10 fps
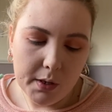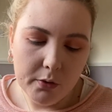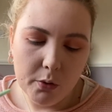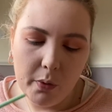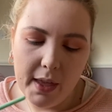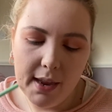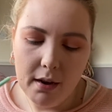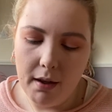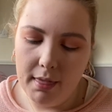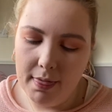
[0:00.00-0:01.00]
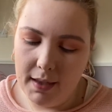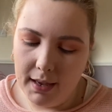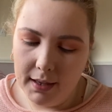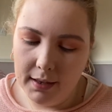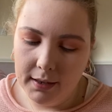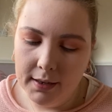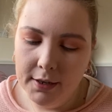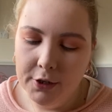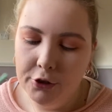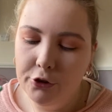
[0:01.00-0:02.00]
So then I think,
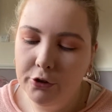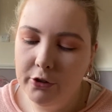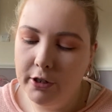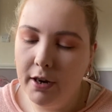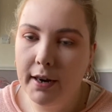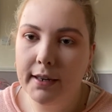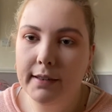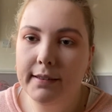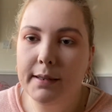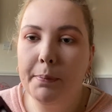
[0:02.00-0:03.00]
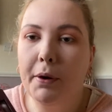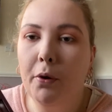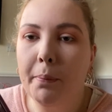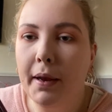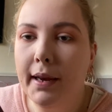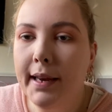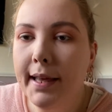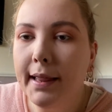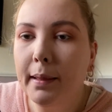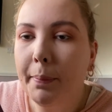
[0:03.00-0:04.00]
just to kind of deepen up a
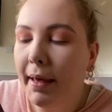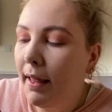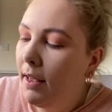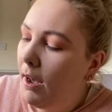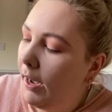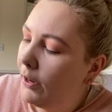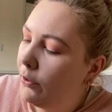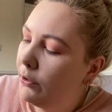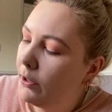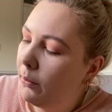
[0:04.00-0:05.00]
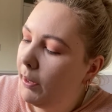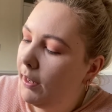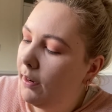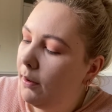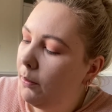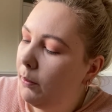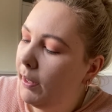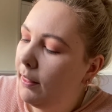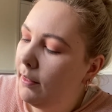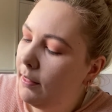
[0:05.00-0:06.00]
little bit, I'm going to go in with
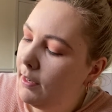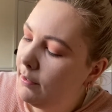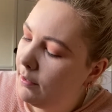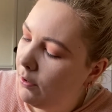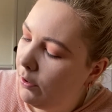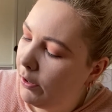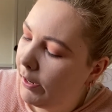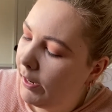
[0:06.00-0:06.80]
this colour